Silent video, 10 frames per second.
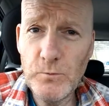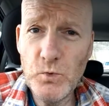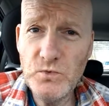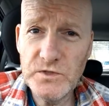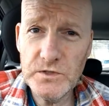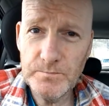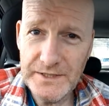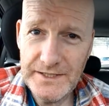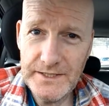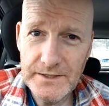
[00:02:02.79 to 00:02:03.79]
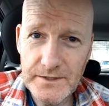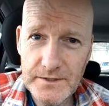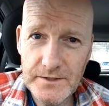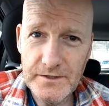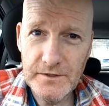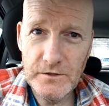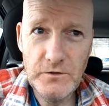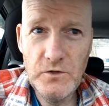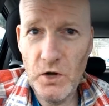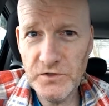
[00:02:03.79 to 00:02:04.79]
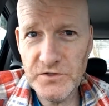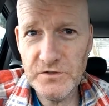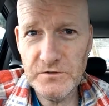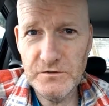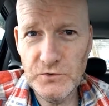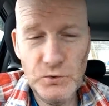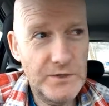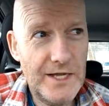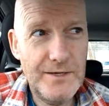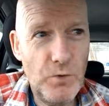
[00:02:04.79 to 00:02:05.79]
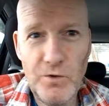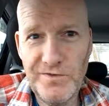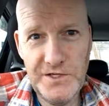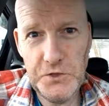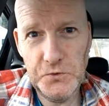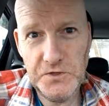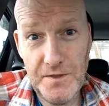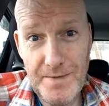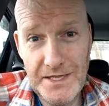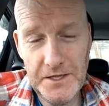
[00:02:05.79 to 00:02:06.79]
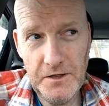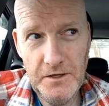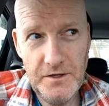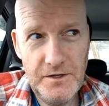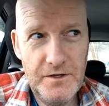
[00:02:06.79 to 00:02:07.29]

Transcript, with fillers: I won't be not doing any more videos on the mental.